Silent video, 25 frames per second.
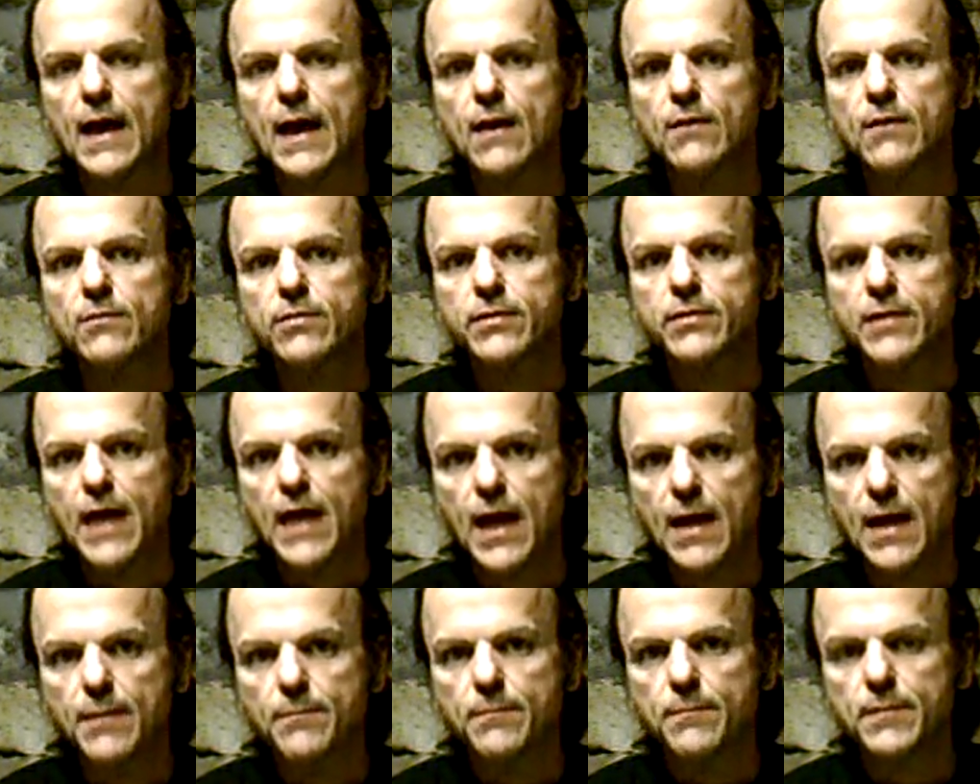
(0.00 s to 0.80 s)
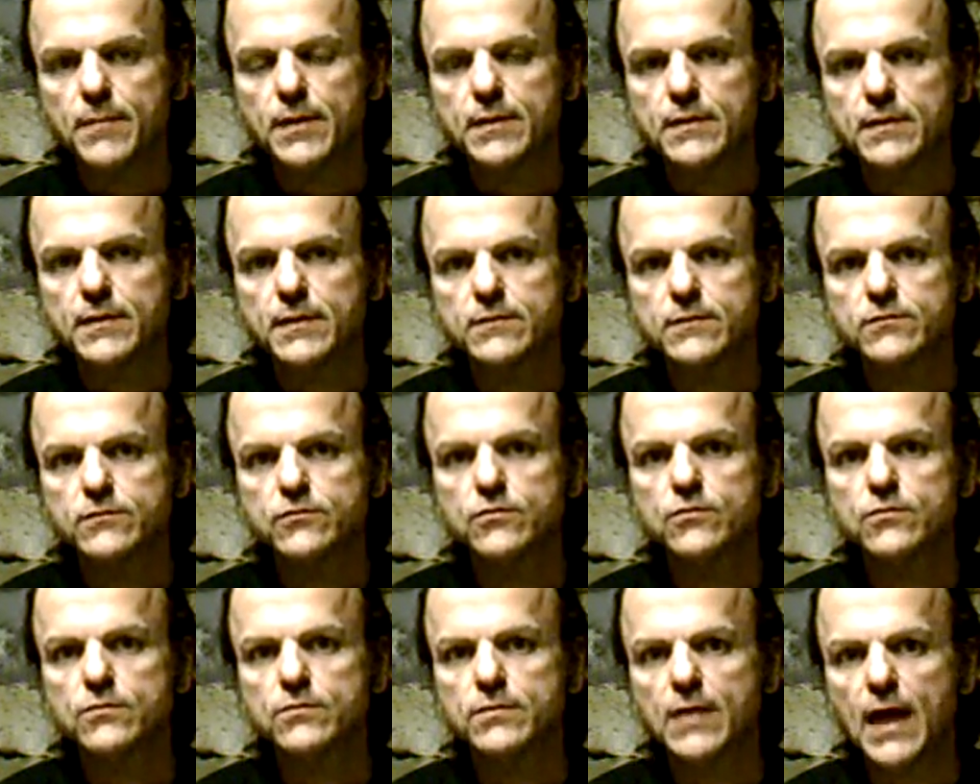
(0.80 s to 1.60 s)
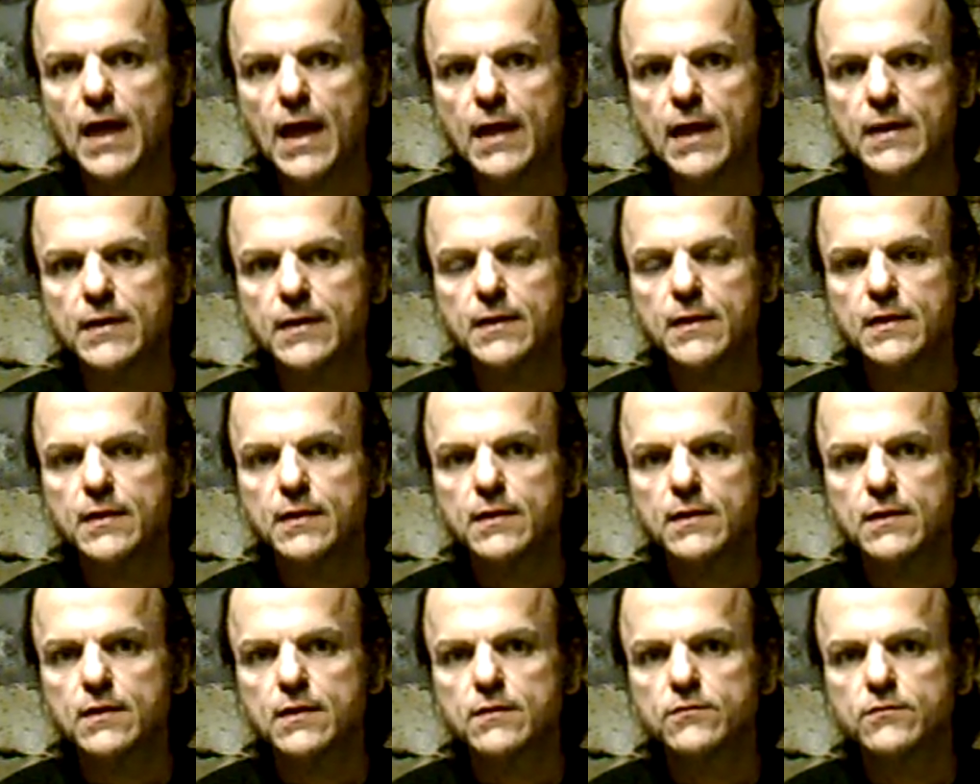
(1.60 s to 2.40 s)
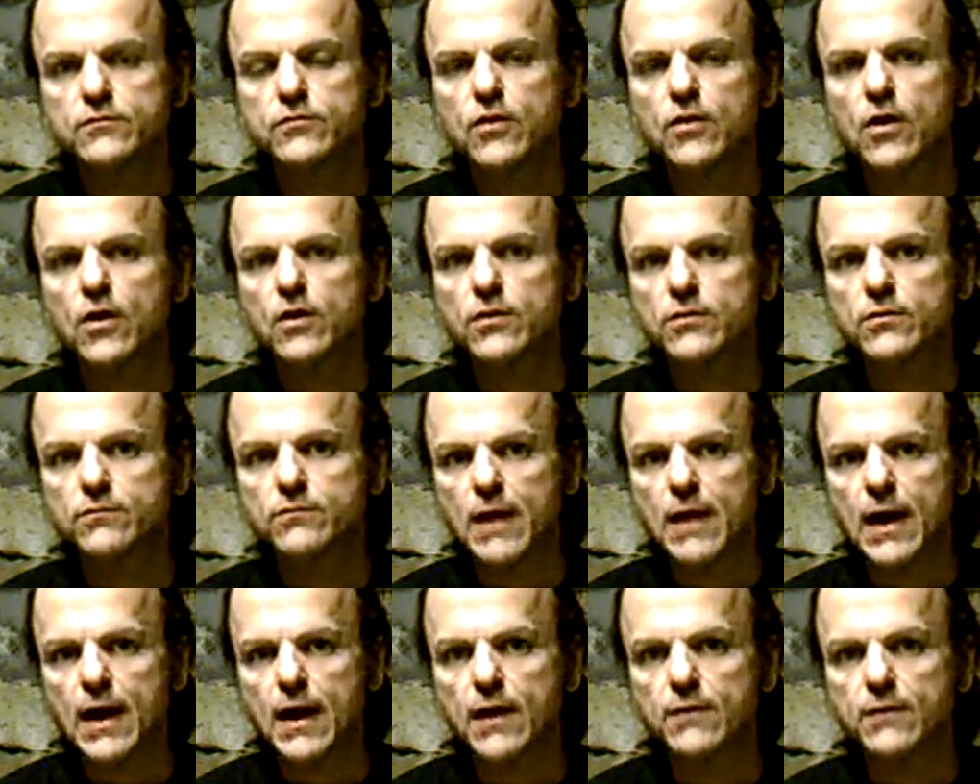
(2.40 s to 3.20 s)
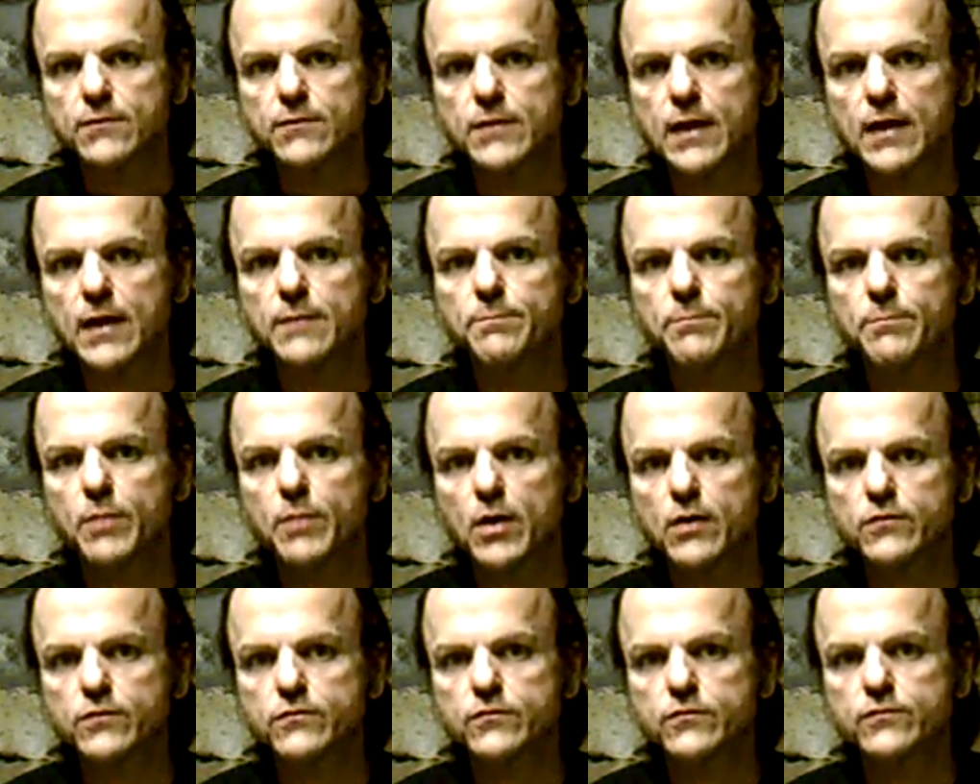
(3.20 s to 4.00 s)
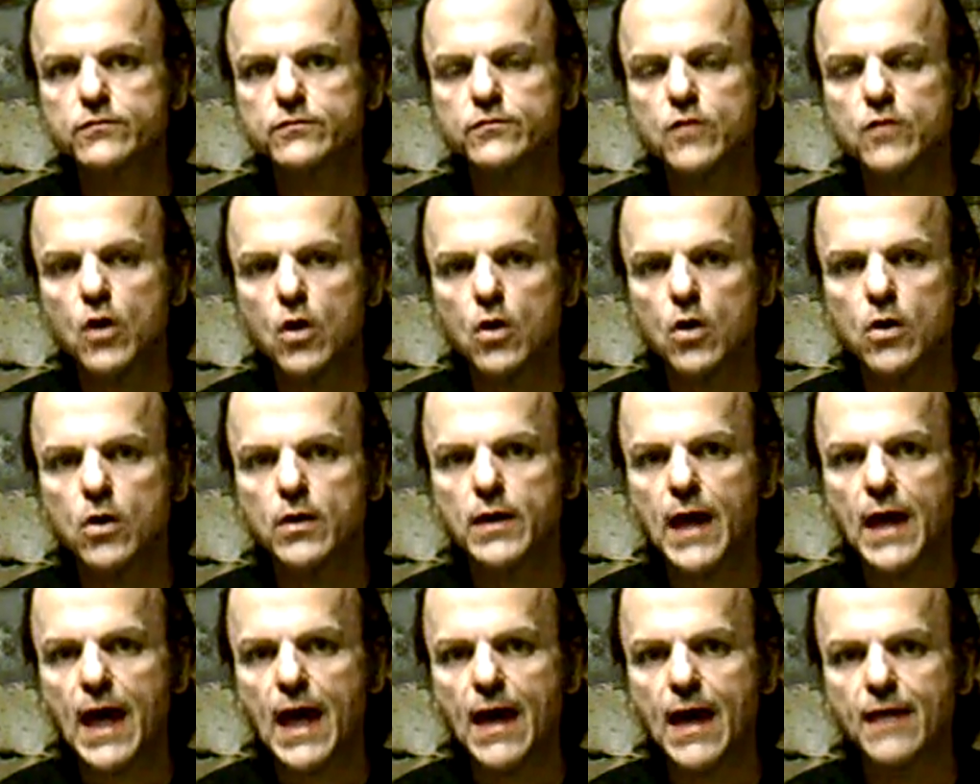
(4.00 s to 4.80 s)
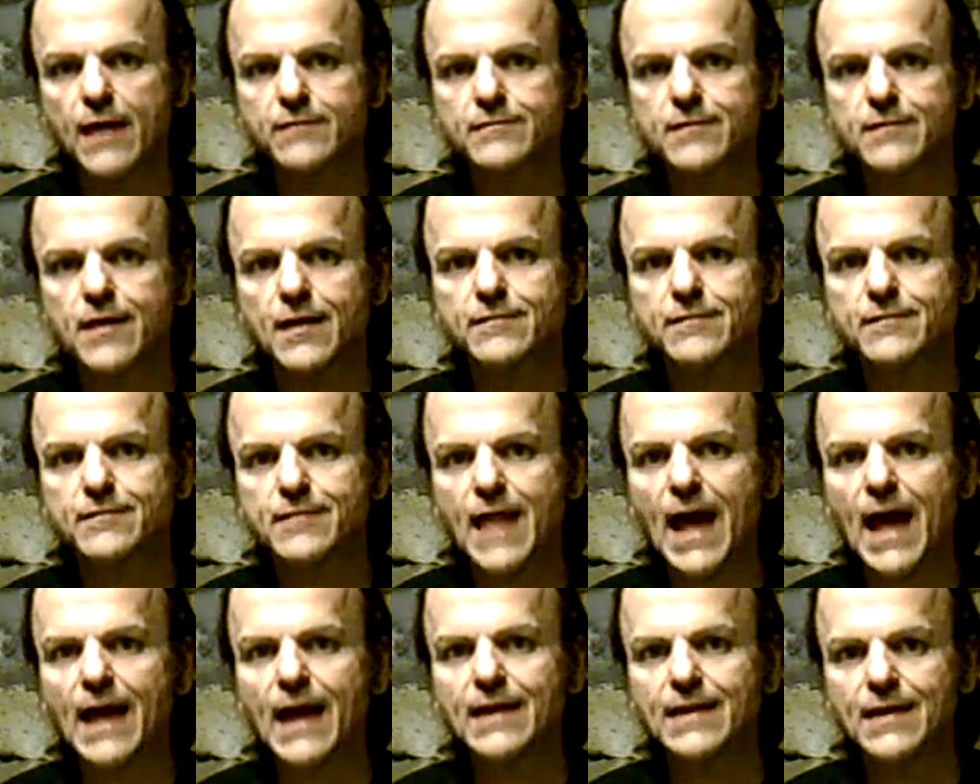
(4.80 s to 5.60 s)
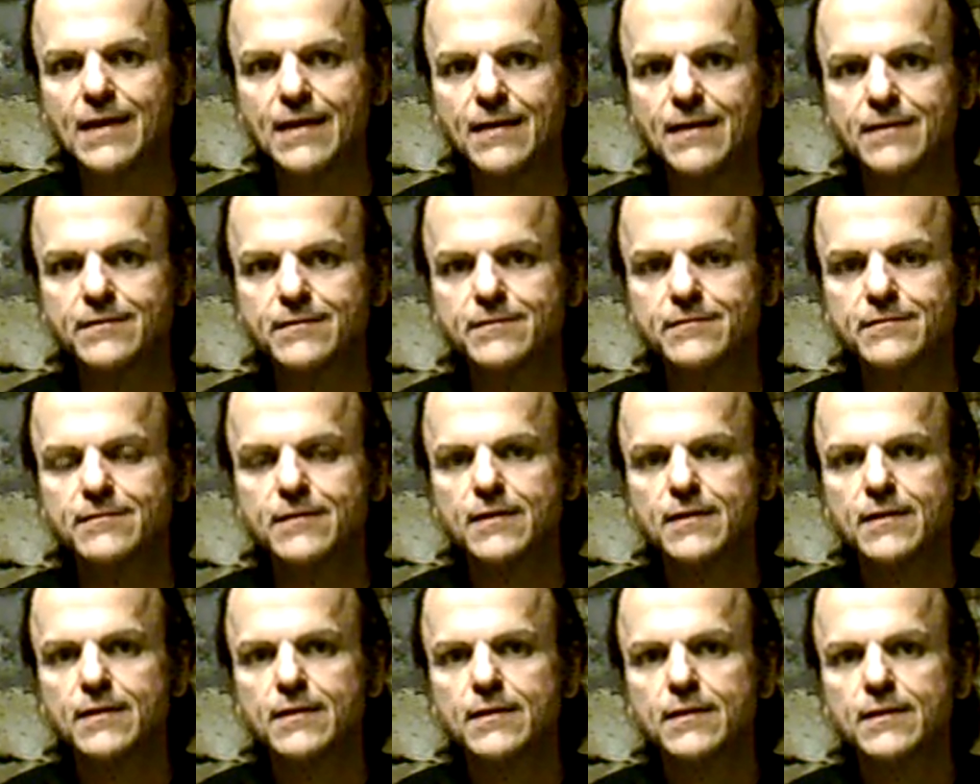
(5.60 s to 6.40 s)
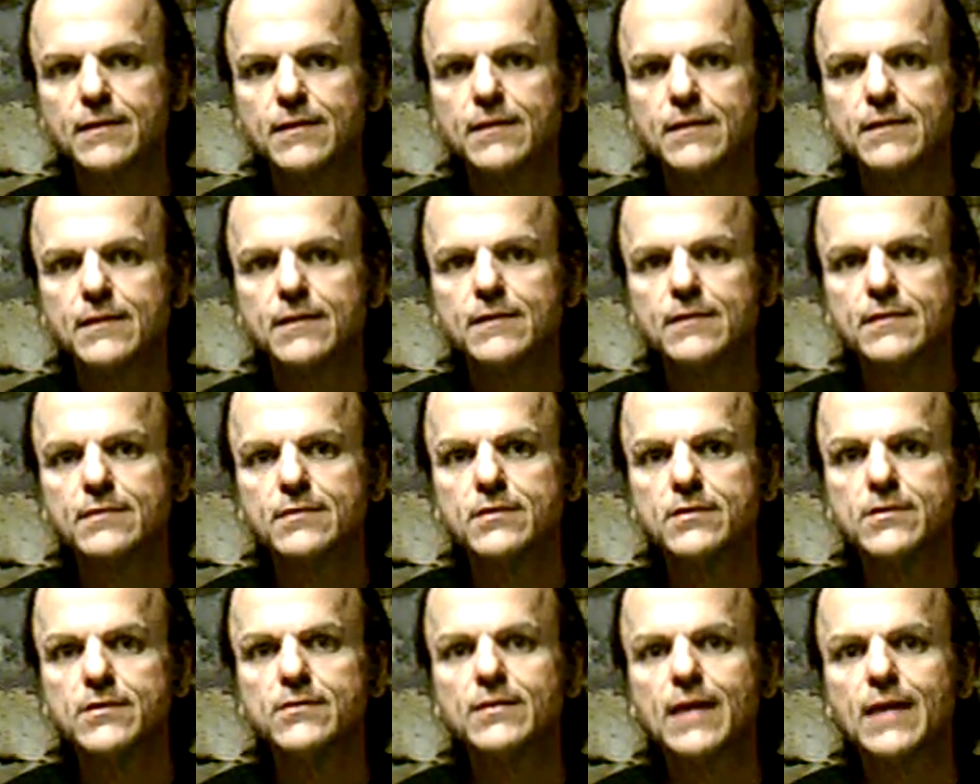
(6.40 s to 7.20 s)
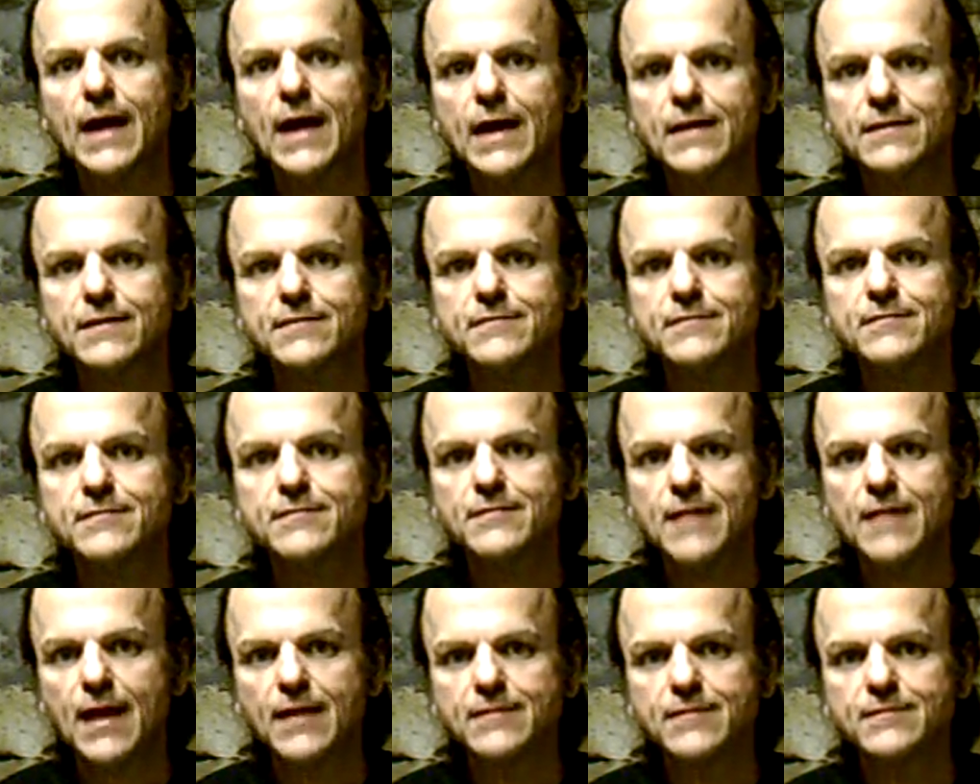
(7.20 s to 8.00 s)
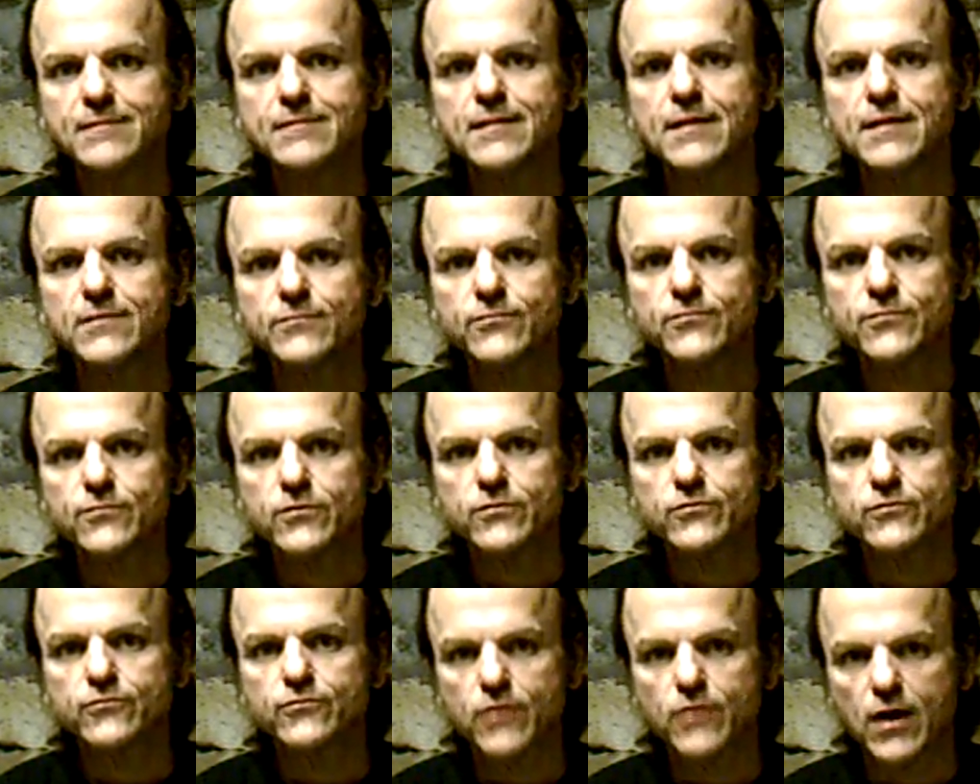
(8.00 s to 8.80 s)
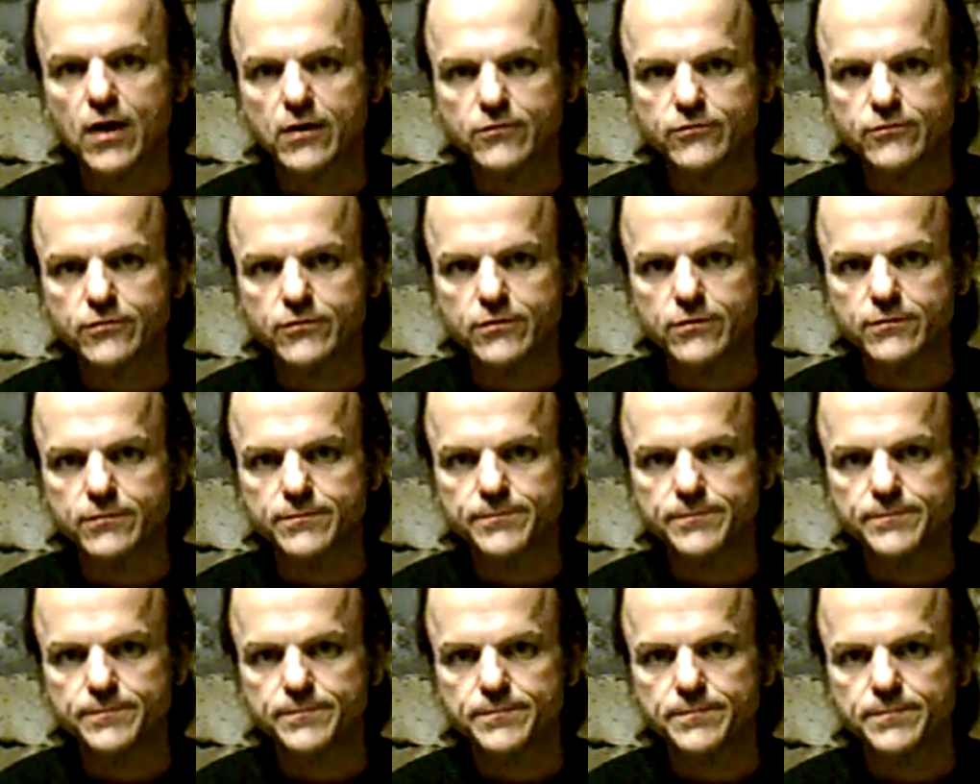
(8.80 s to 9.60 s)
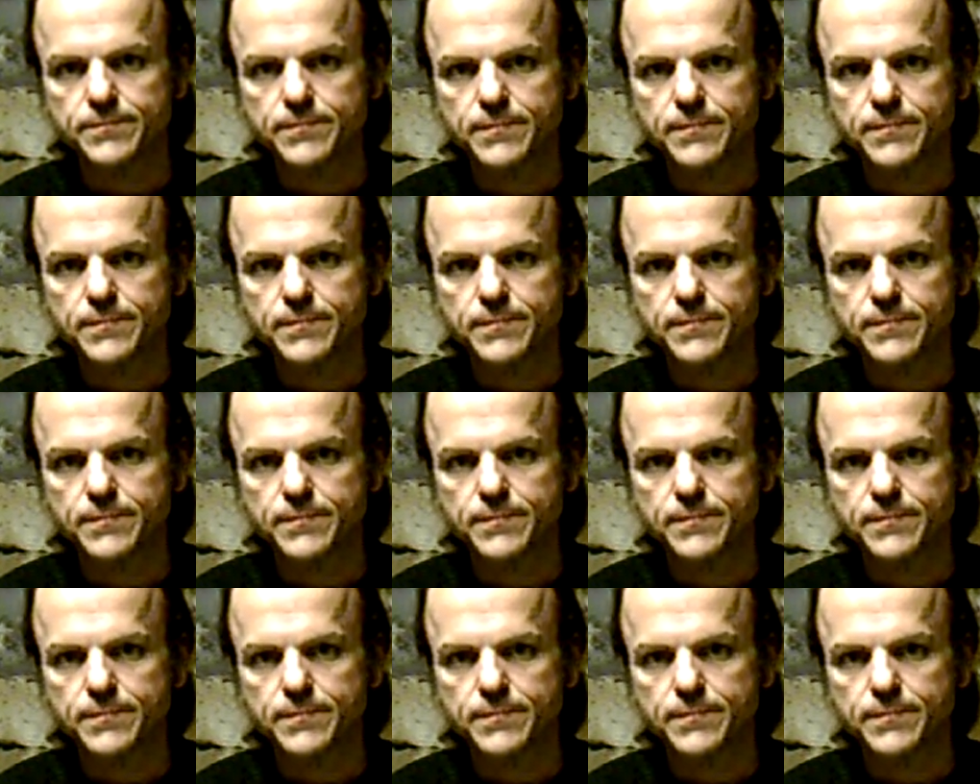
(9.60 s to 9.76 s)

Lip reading: allow them to then turn around and purchase hard assets, that is the United States infrastructure,